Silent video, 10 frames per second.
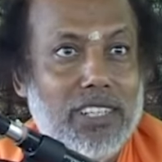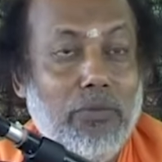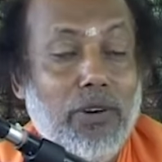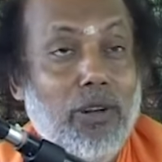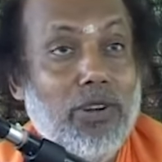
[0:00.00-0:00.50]
The
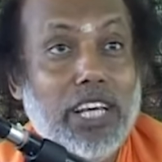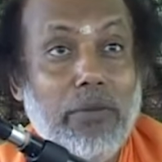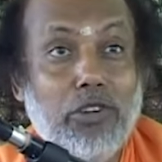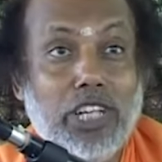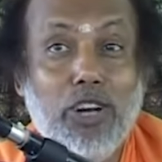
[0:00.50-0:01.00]
fellow will
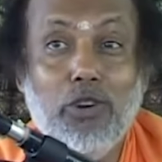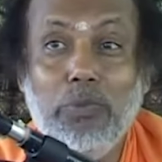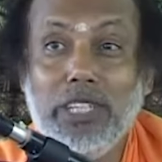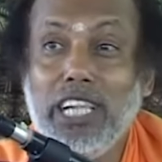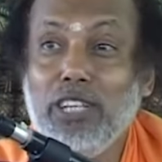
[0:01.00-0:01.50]
give you 10
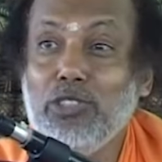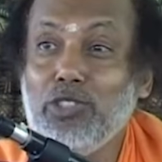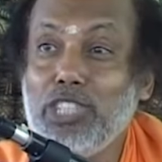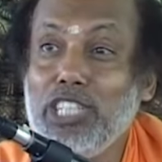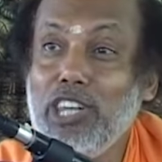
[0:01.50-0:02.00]
rupees and he wants
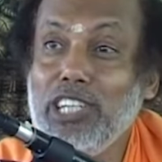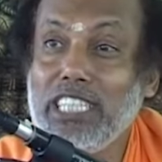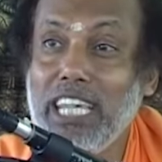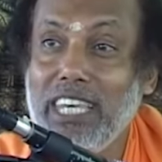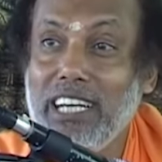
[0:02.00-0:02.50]
to sit on his
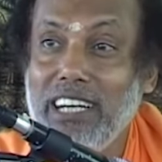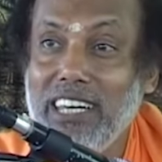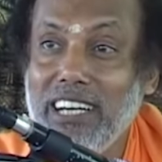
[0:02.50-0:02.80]
head.